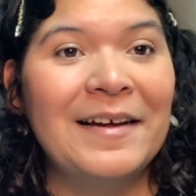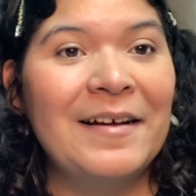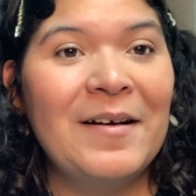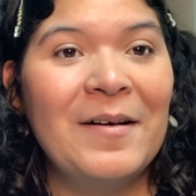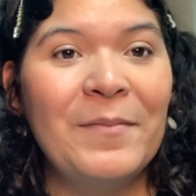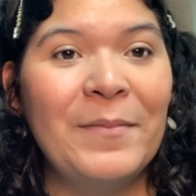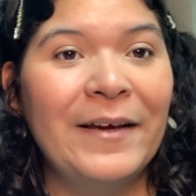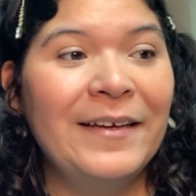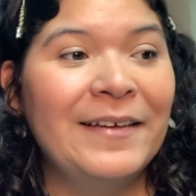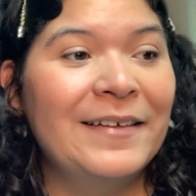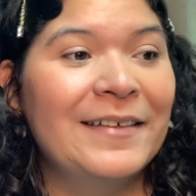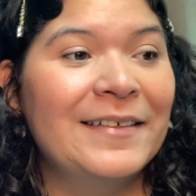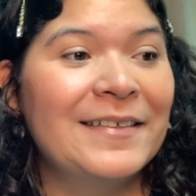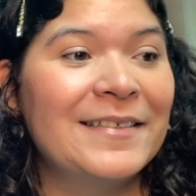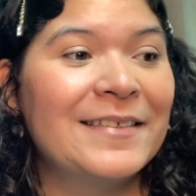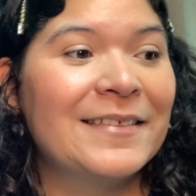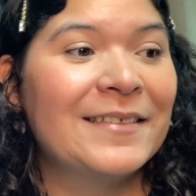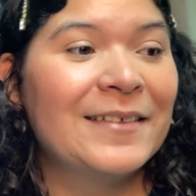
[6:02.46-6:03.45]
Oh my
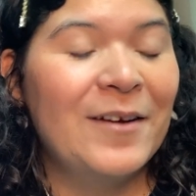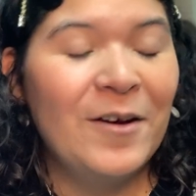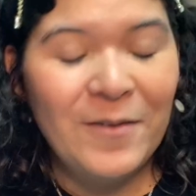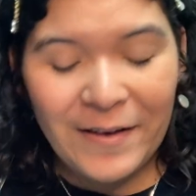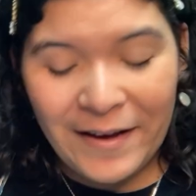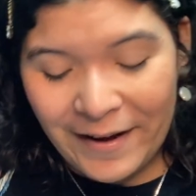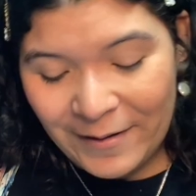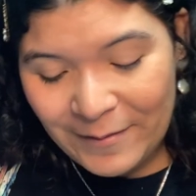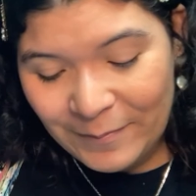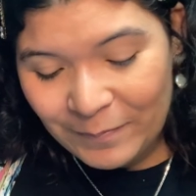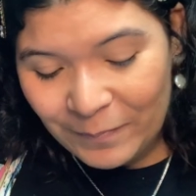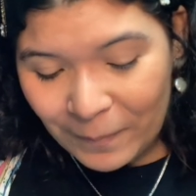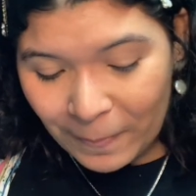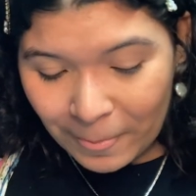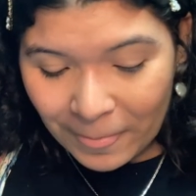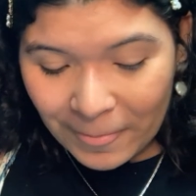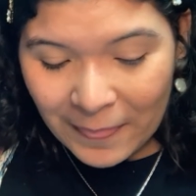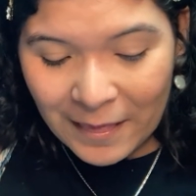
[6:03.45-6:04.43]
goodness. Okay.
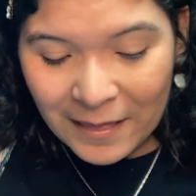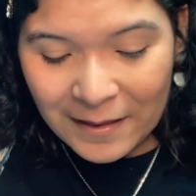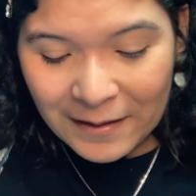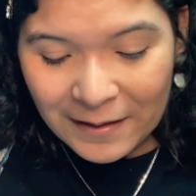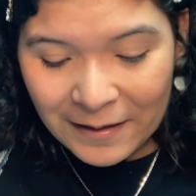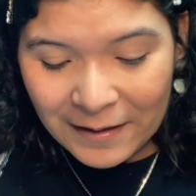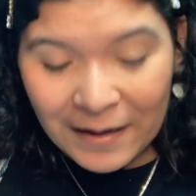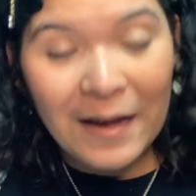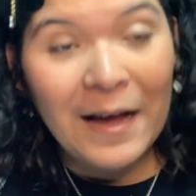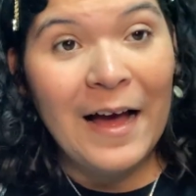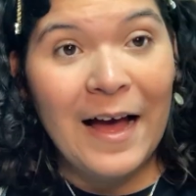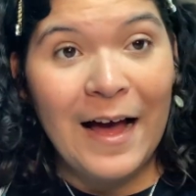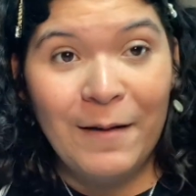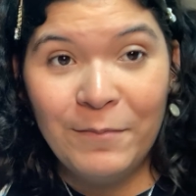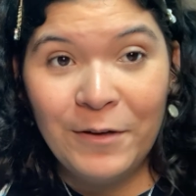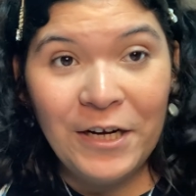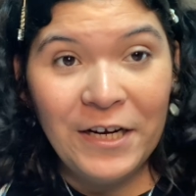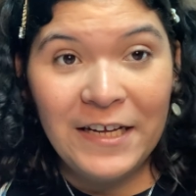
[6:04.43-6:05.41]

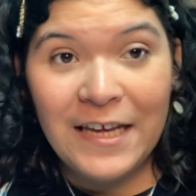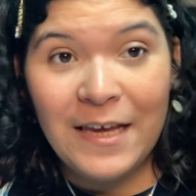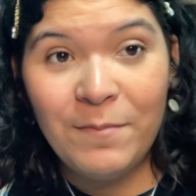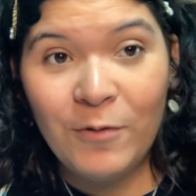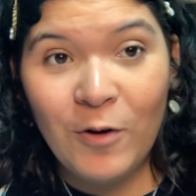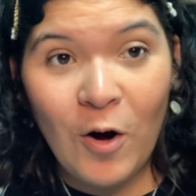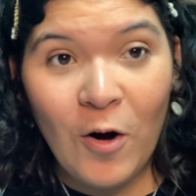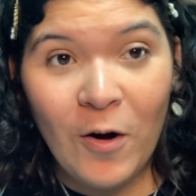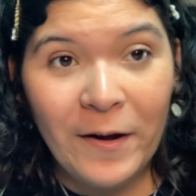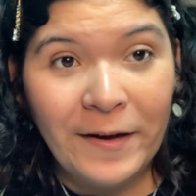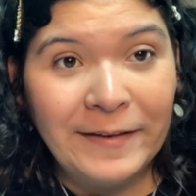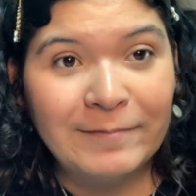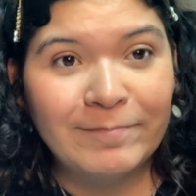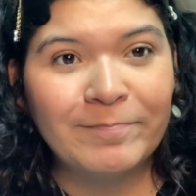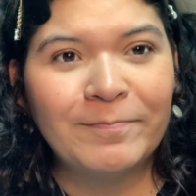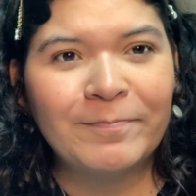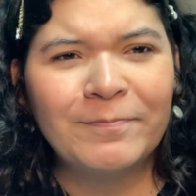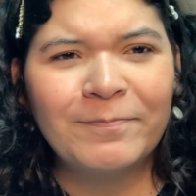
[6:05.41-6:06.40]
I'm gonna keep
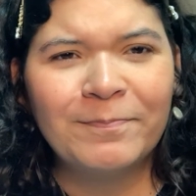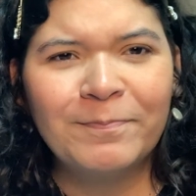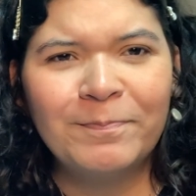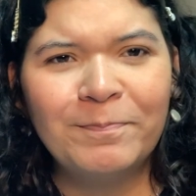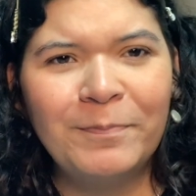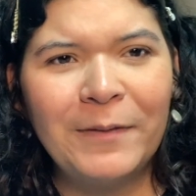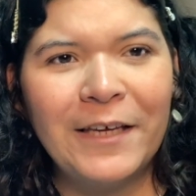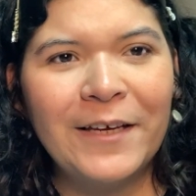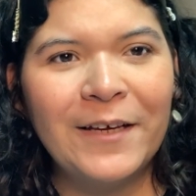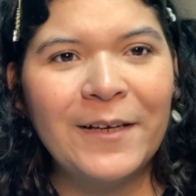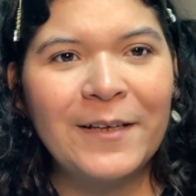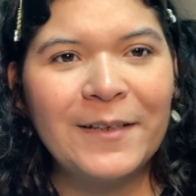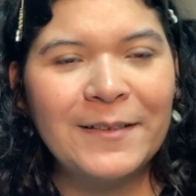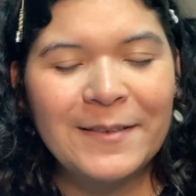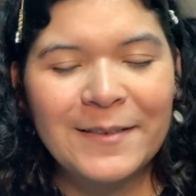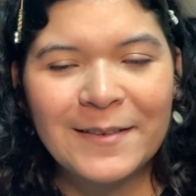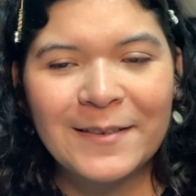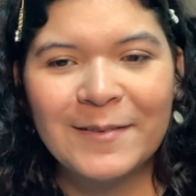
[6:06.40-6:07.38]
going
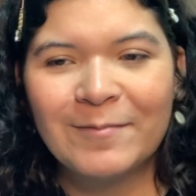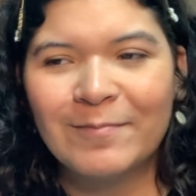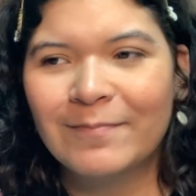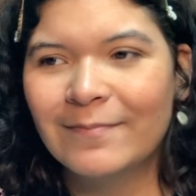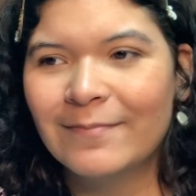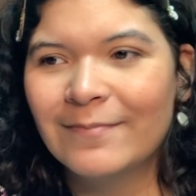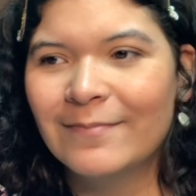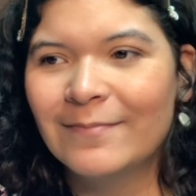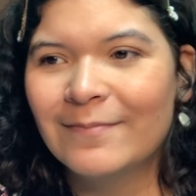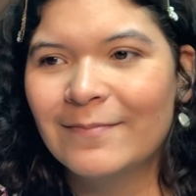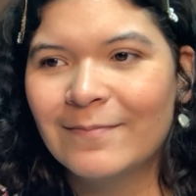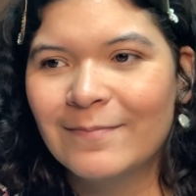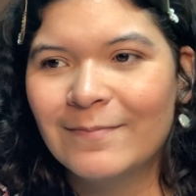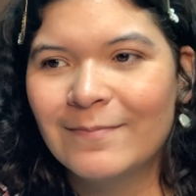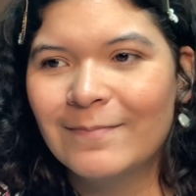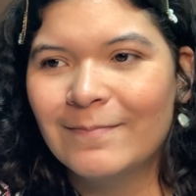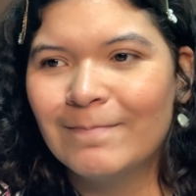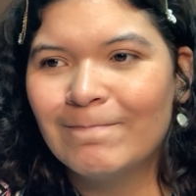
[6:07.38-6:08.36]
because
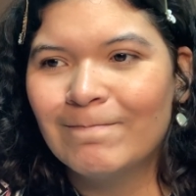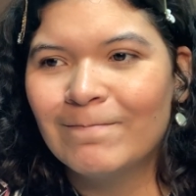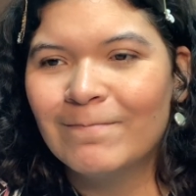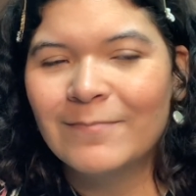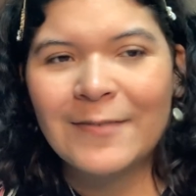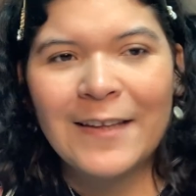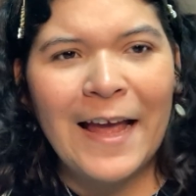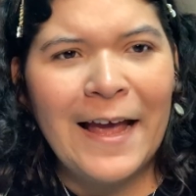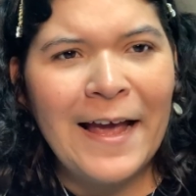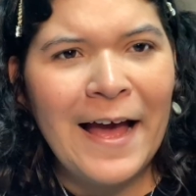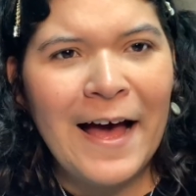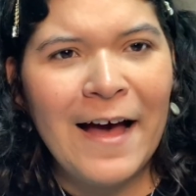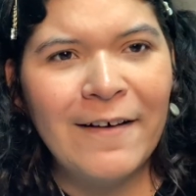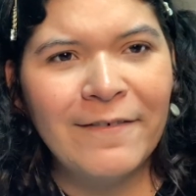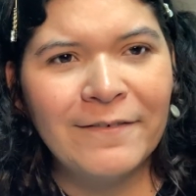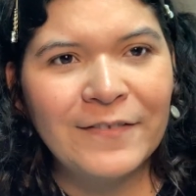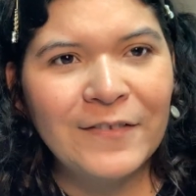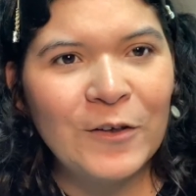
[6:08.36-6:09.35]
I
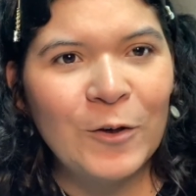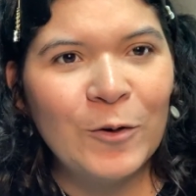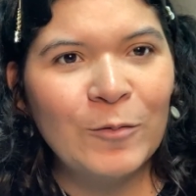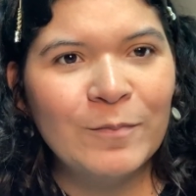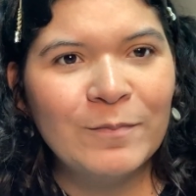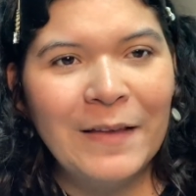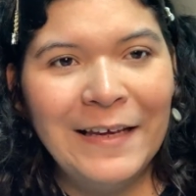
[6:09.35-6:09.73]
have to.